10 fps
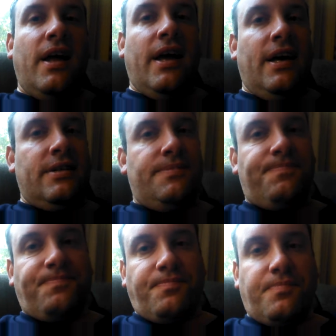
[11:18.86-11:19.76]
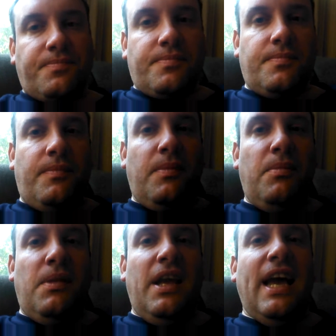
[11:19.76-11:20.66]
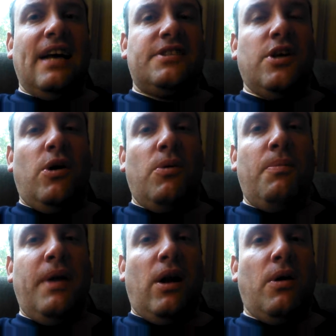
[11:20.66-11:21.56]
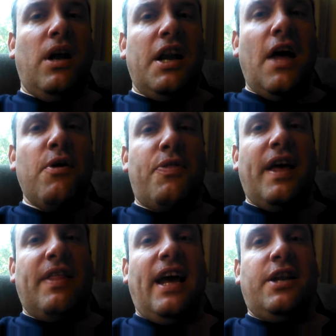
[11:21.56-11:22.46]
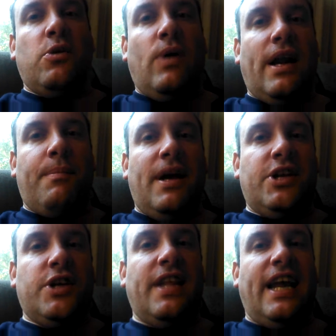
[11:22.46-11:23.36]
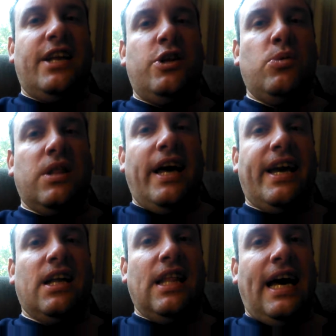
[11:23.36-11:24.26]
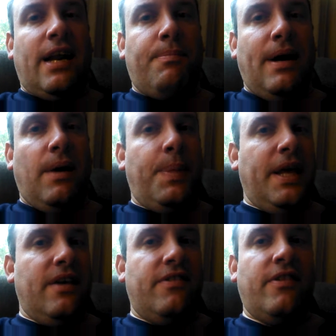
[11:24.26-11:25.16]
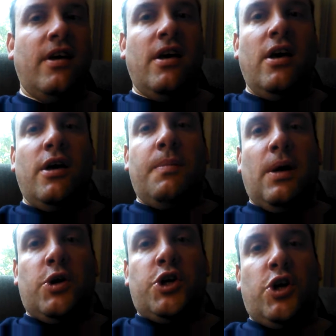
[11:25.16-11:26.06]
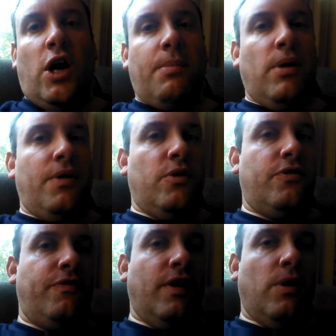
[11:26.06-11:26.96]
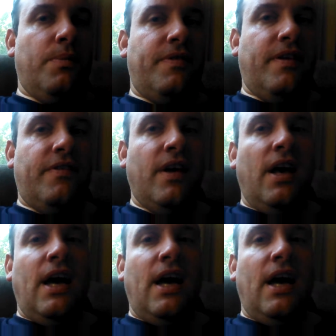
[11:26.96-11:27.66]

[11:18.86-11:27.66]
And, yeah, so, you know, another thing that I do want to mention that I do like a lot about these, you know, Shaw Brothers films is